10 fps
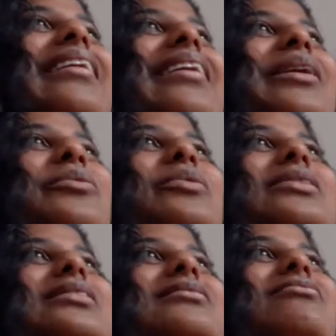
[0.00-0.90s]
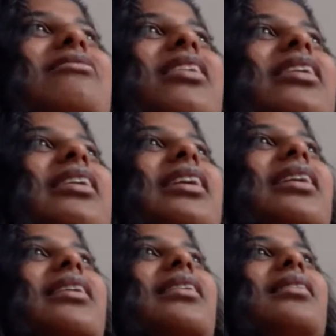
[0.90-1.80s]
It was
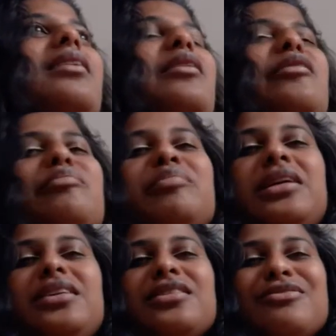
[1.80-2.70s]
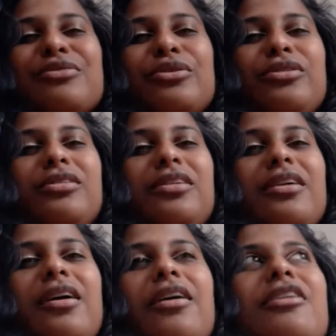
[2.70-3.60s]
very peaceful,
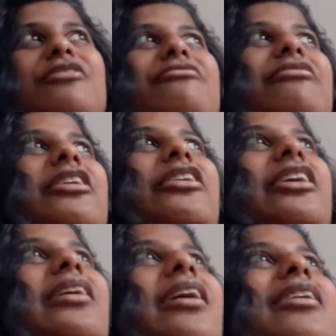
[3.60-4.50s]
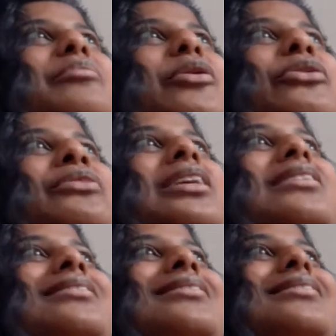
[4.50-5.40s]
very
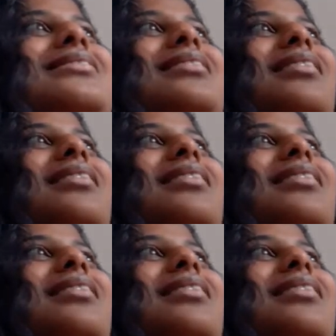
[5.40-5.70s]
harmonious,